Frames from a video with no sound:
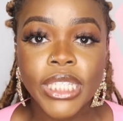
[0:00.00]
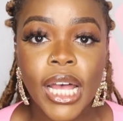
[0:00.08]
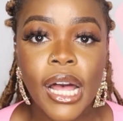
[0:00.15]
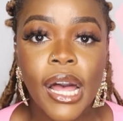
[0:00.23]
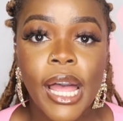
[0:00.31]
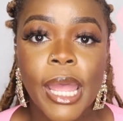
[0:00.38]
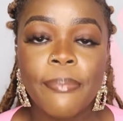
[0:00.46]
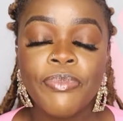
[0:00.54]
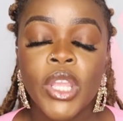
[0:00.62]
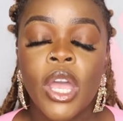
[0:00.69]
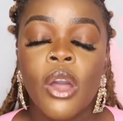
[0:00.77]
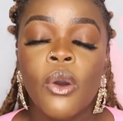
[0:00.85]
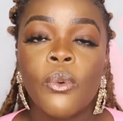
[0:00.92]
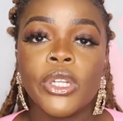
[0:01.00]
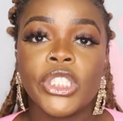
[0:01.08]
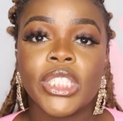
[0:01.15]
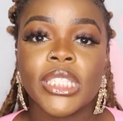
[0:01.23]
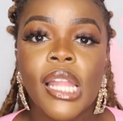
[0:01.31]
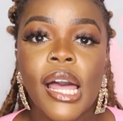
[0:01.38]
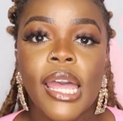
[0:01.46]
time, which
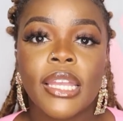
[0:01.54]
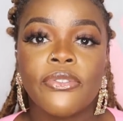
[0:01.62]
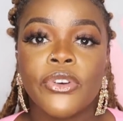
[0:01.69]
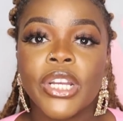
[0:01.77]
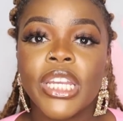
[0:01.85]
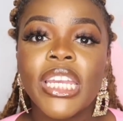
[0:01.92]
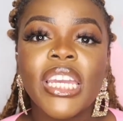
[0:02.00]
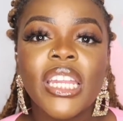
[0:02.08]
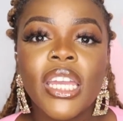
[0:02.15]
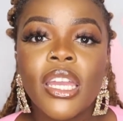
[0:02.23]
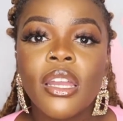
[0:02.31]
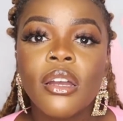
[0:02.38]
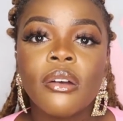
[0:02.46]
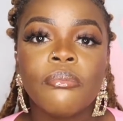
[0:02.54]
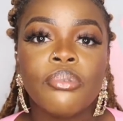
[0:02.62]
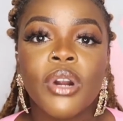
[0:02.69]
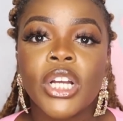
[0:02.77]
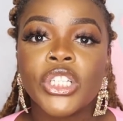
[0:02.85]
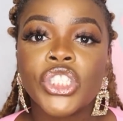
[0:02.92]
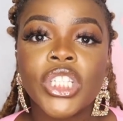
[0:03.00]
is like for eating,
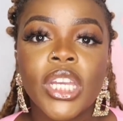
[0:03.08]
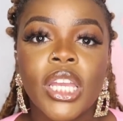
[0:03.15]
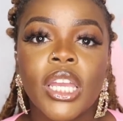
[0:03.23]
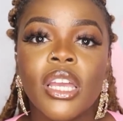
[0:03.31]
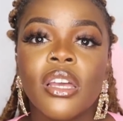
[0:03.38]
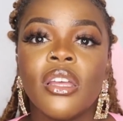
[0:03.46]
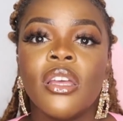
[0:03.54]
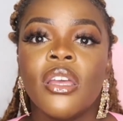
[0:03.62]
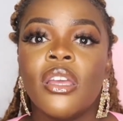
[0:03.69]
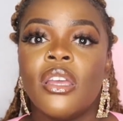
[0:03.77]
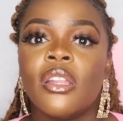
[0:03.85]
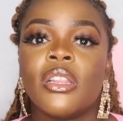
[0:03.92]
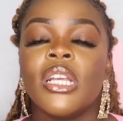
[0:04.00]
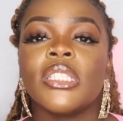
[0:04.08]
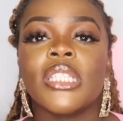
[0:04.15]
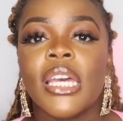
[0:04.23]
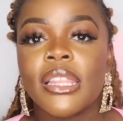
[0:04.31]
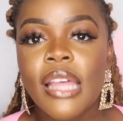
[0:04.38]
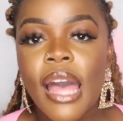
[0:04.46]
brushing, things like